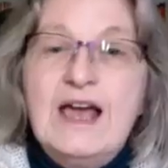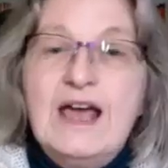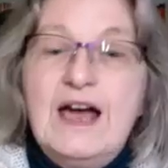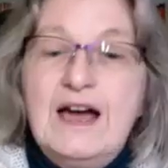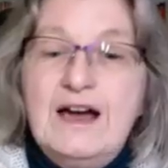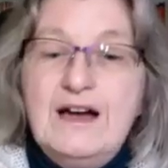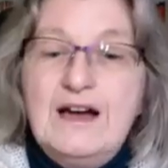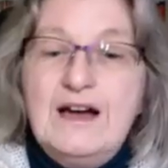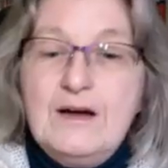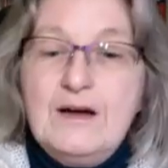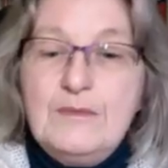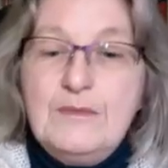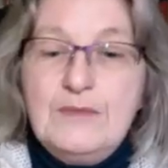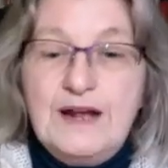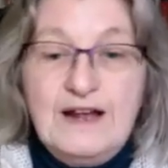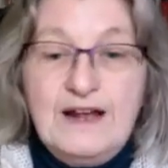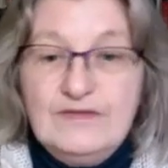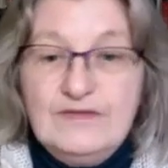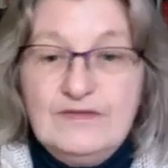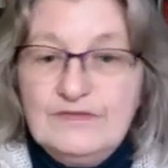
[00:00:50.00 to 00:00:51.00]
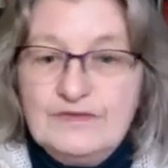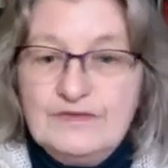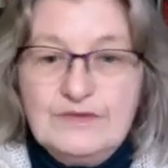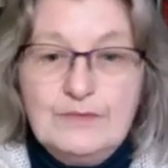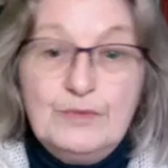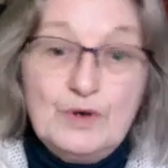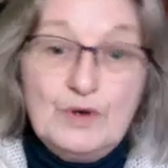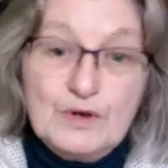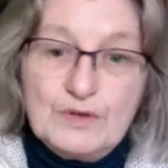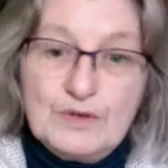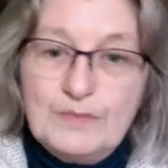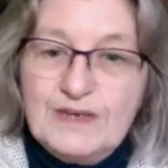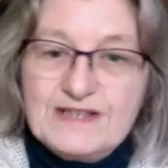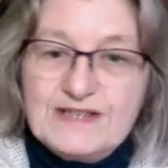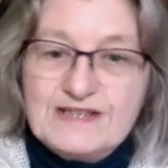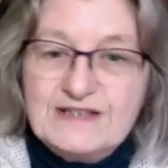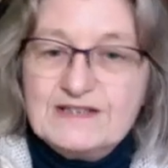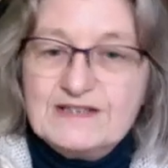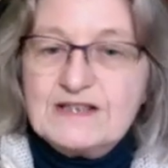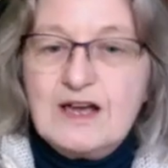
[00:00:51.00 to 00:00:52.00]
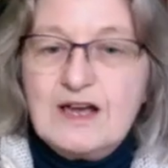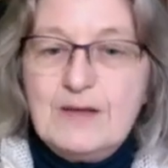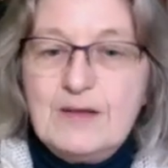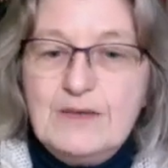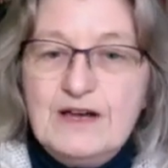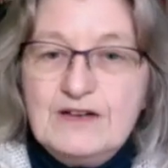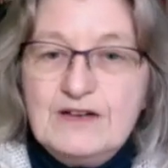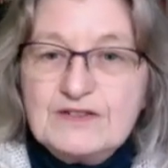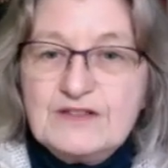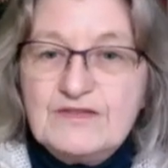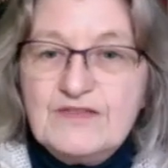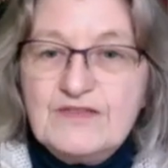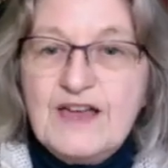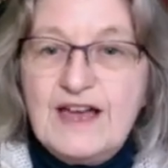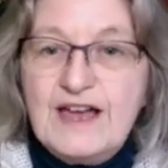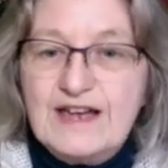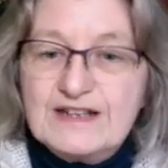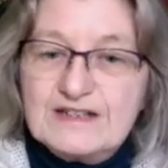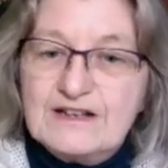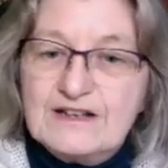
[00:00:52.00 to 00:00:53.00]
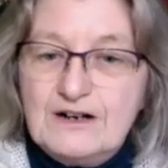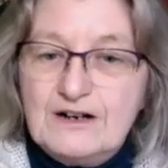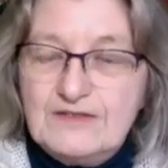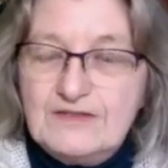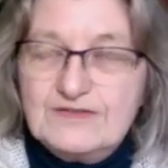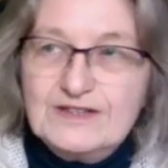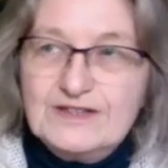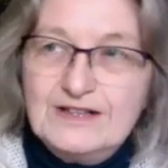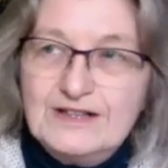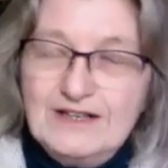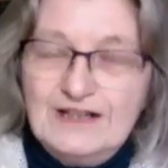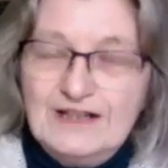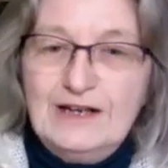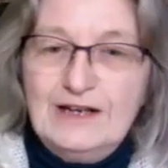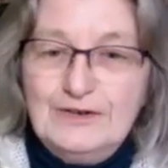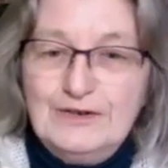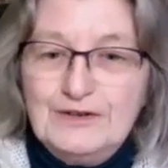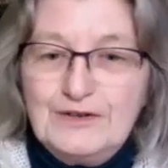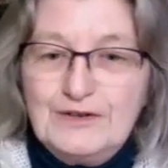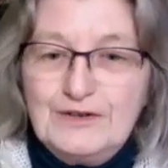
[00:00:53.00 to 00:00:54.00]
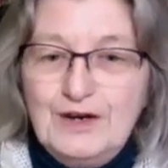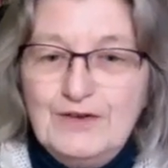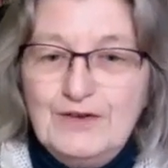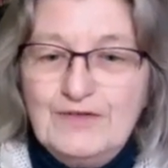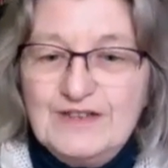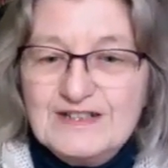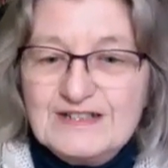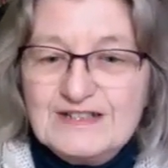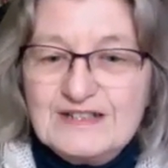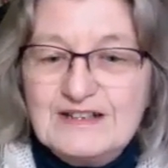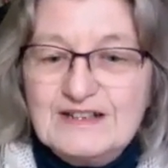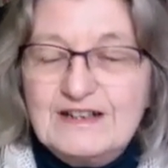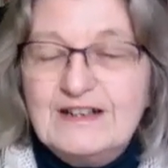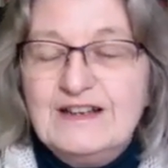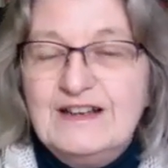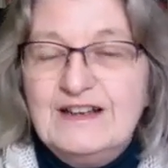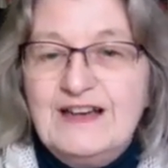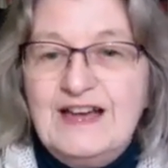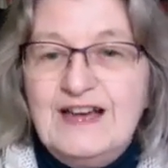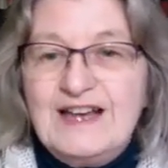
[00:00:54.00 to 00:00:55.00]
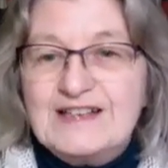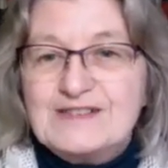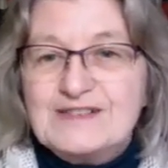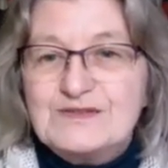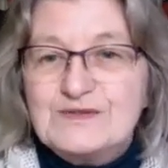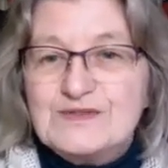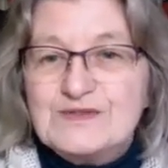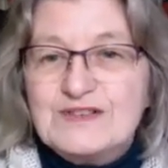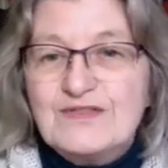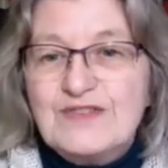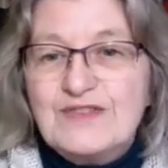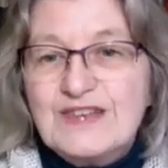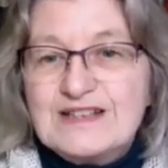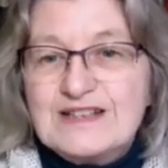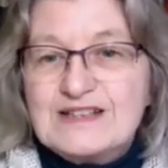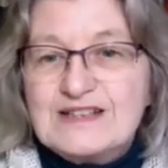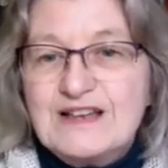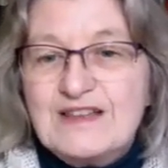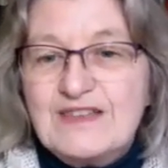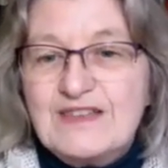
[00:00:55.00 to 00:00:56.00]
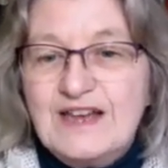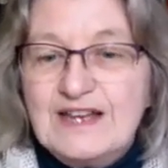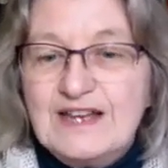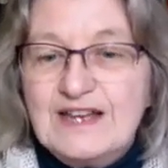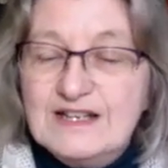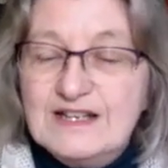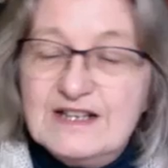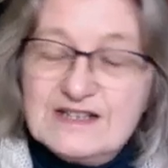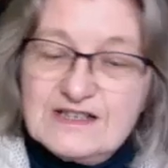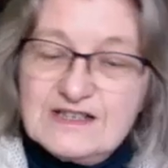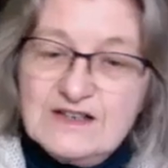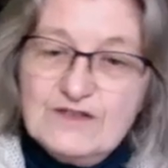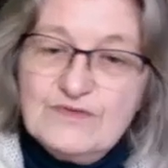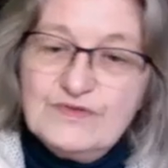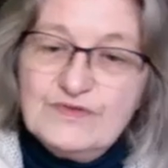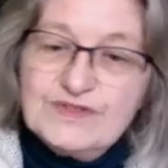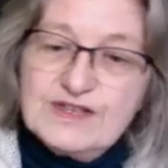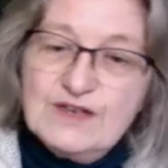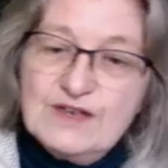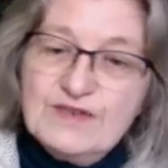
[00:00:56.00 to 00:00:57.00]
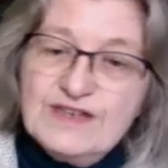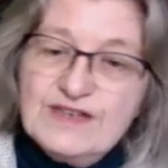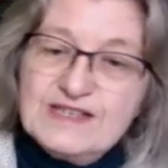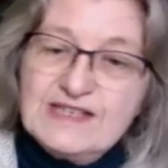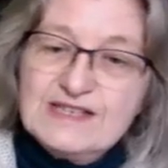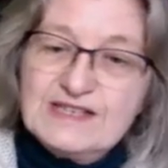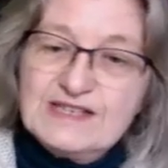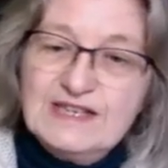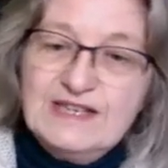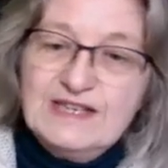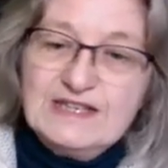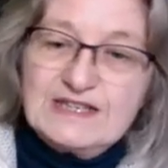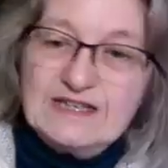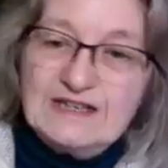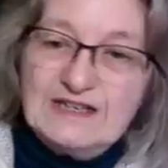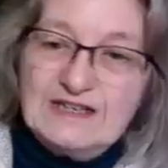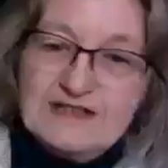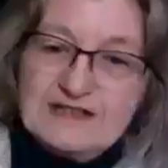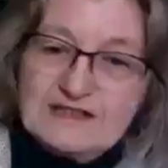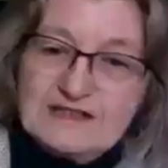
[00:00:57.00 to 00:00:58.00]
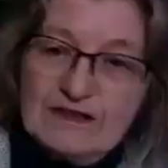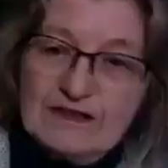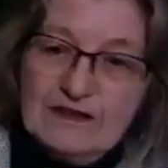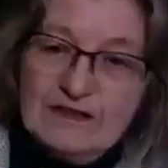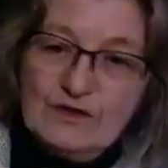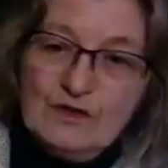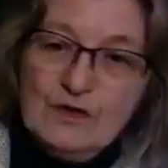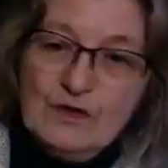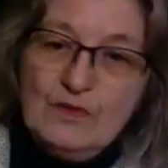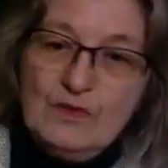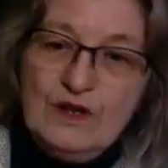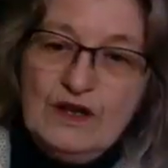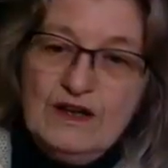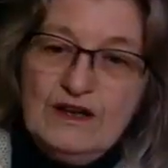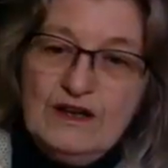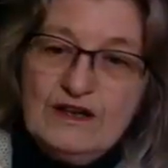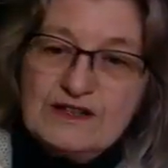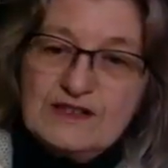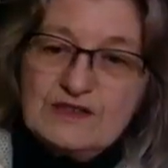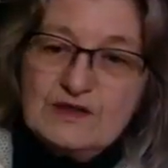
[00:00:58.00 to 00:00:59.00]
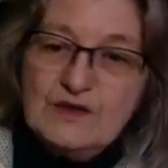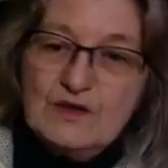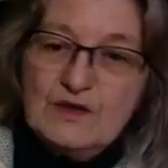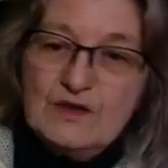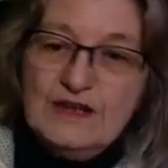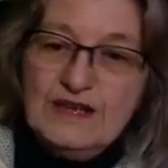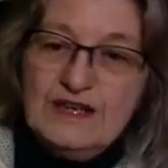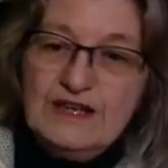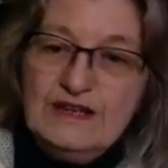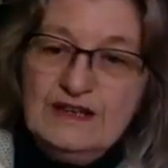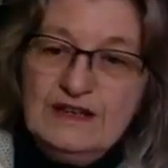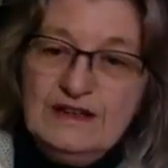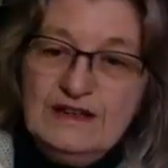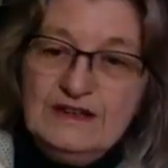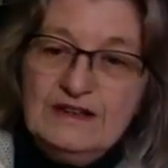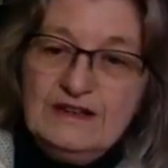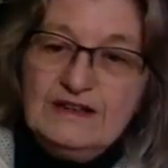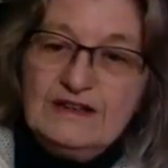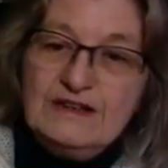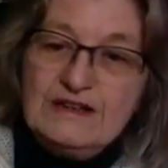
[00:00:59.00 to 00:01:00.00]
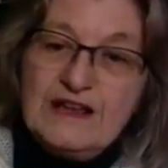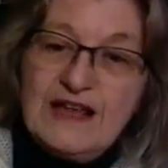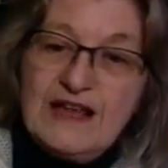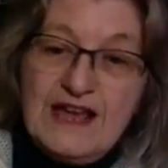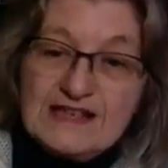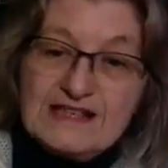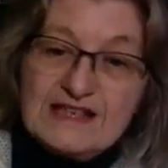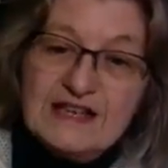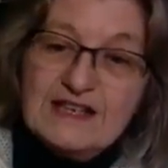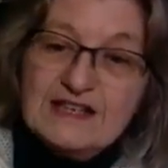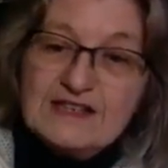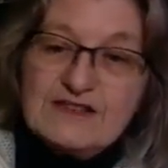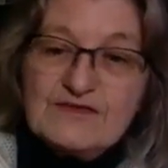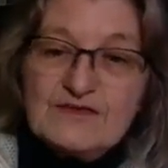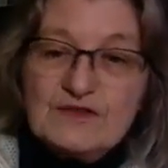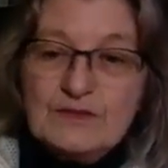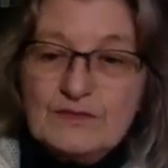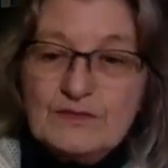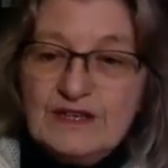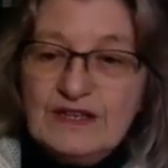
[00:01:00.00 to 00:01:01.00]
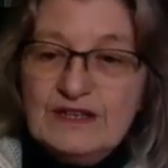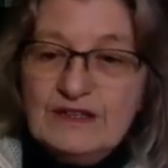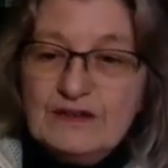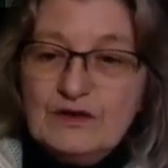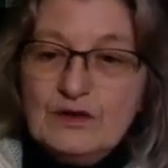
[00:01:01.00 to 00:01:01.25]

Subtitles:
And the book basically has come out of that after a load of COVID hassles and things like that. So this is it. It's Cornwall Herstory, essays from the